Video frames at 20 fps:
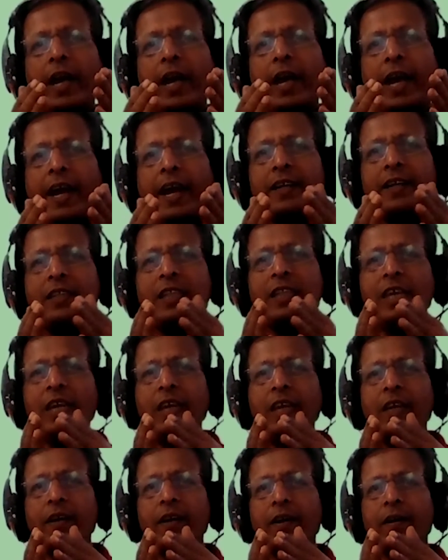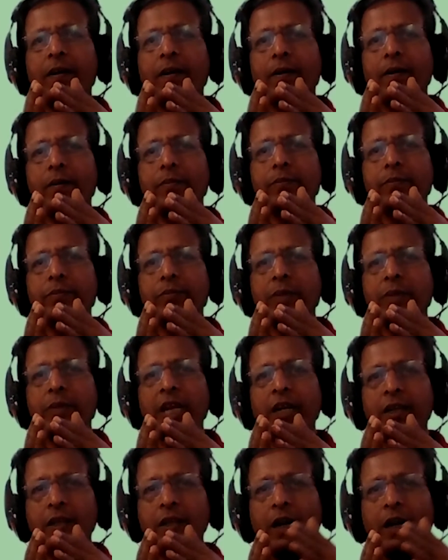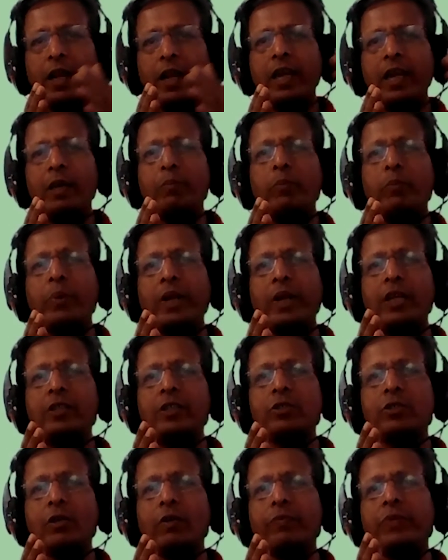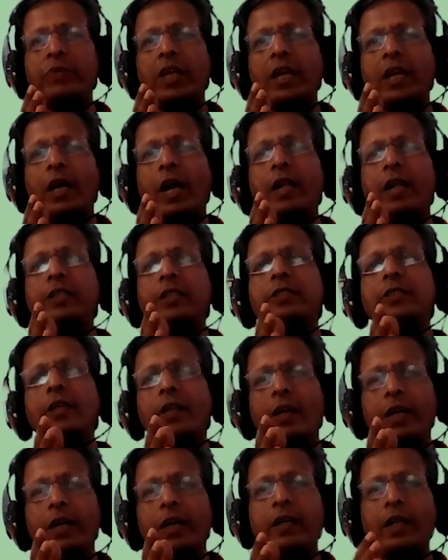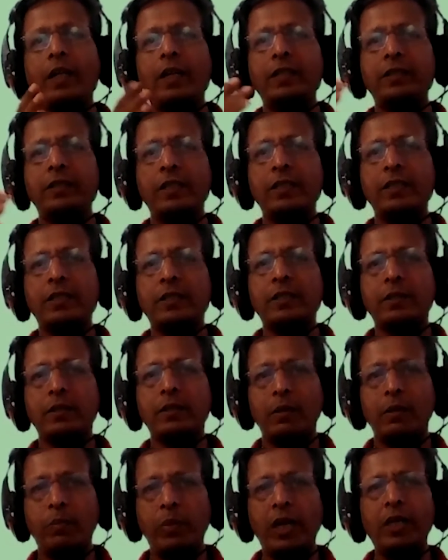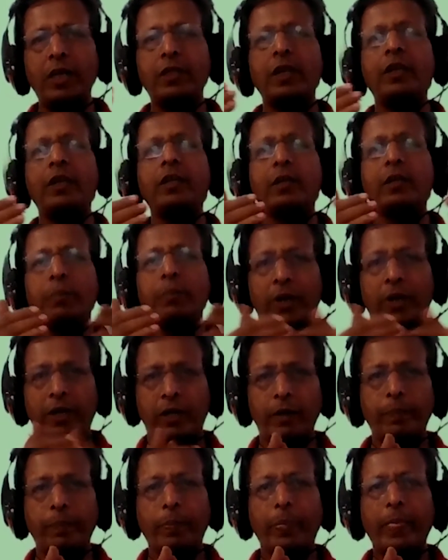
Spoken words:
And the interlaying bridge of the cultural intelligence being the interpreter.